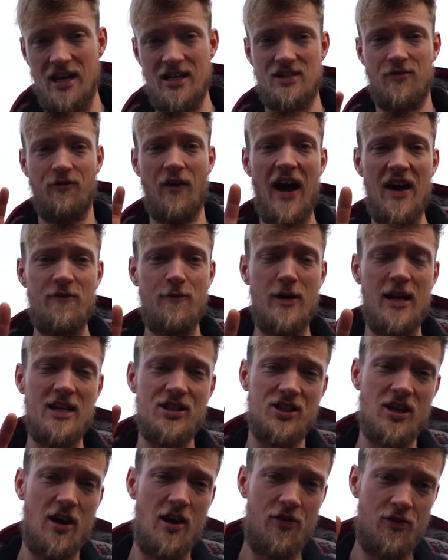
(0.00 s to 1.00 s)
It's 5
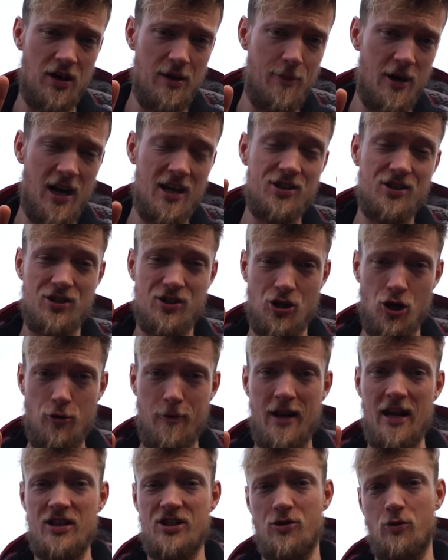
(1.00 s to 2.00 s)
minutes, 3 minutes, 2
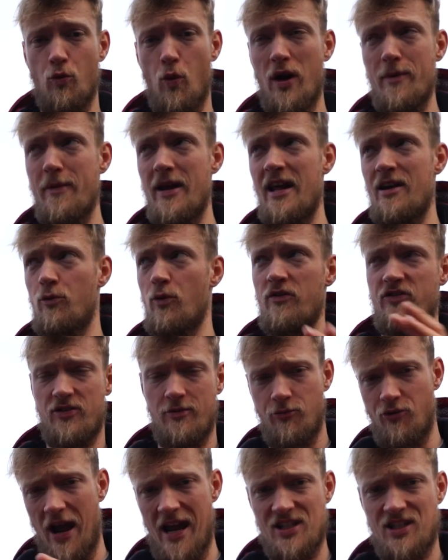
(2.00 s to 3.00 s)
minutes, 1 minute with
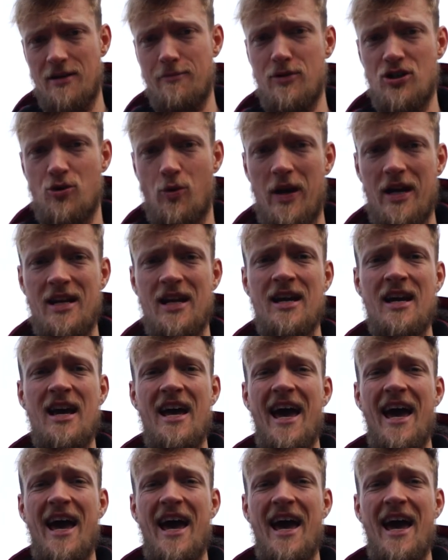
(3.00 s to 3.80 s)
some rest in between,